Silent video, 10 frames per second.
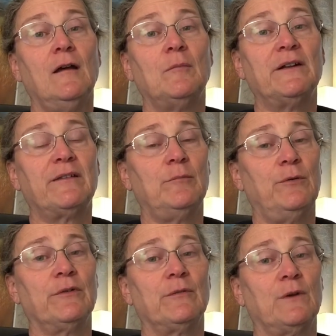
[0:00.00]
But it's
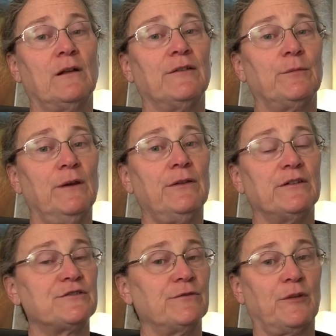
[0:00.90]
important to realize with an
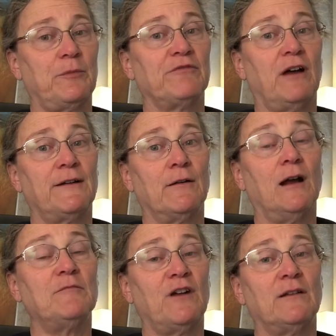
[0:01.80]
insurance provider,
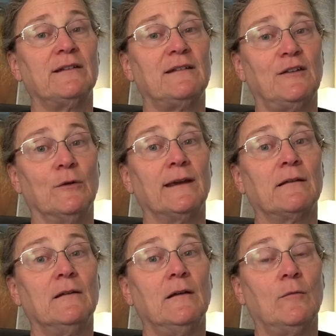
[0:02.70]
I'm volunteering
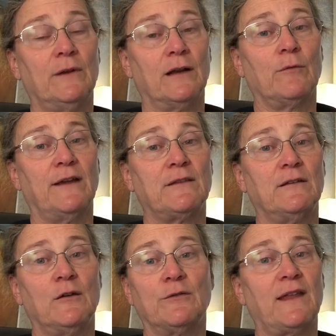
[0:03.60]
when I write the
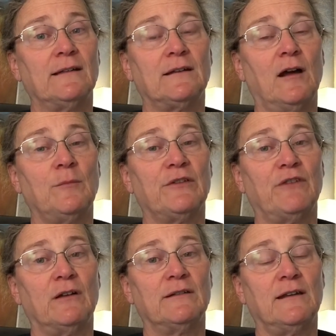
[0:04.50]
note. That time is
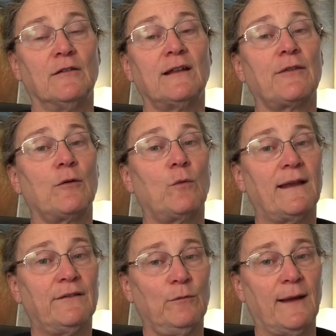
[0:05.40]
volunteer. Now, there are
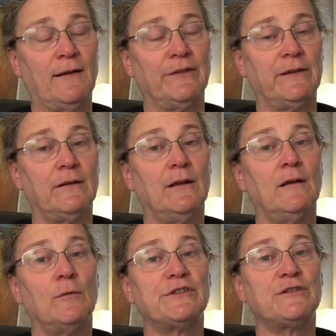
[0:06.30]
ways around it,
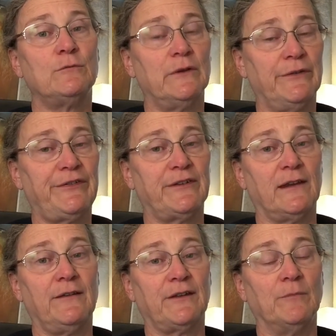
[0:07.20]
which you will
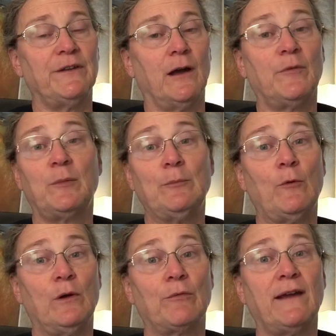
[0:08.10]
see sometimes.
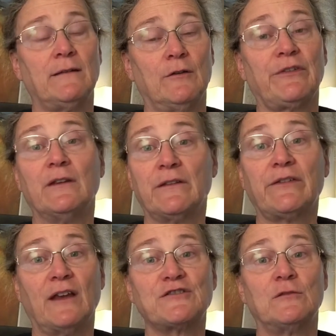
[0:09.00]
People will write notes in the
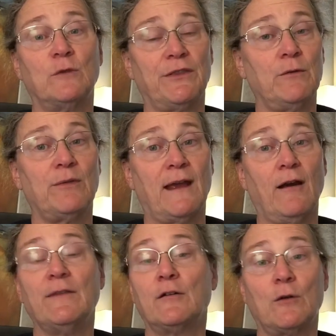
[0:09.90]
session with you there,
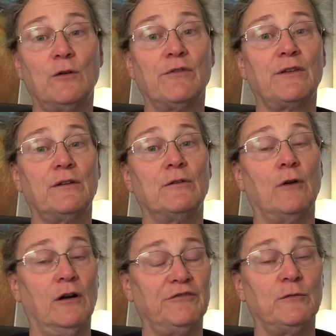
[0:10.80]
and they'll go over the note
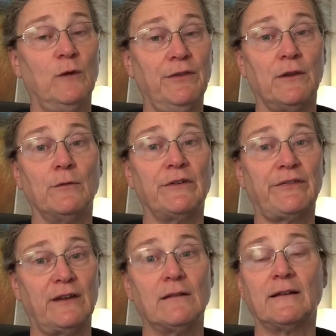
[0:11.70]
often with you to
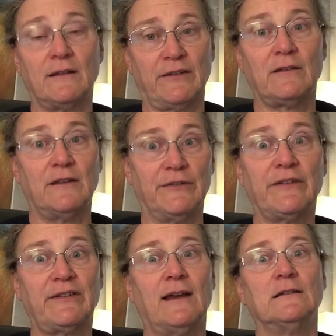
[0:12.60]
see, like, does
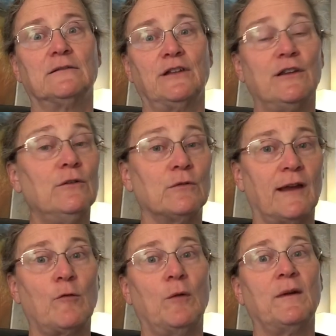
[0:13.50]
this sound to you
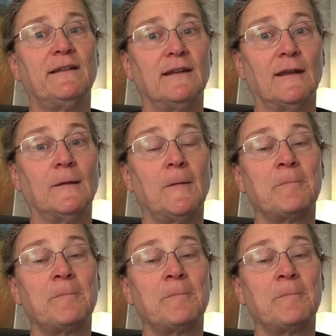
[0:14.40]
like what we did?